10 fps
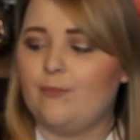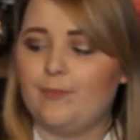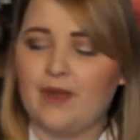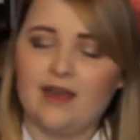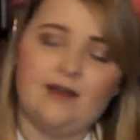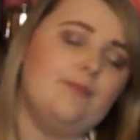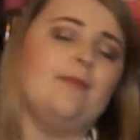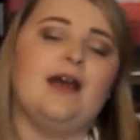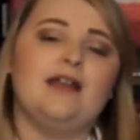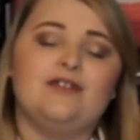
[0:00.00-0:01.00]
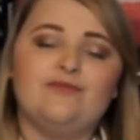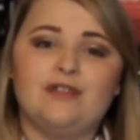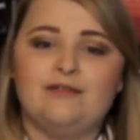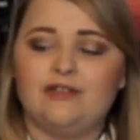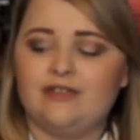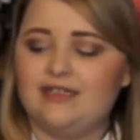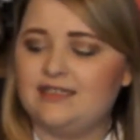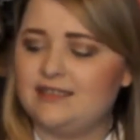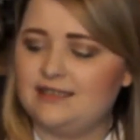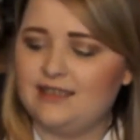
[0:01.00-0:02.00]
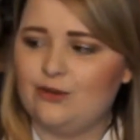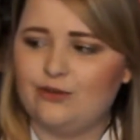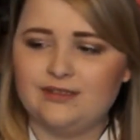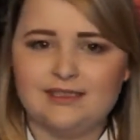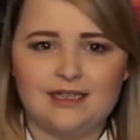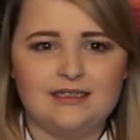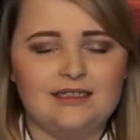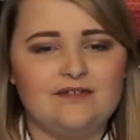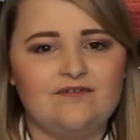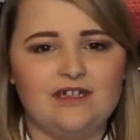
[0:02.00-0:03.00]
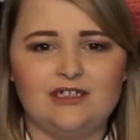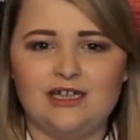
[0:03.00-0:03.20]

And it's really good. This is the unscented version, I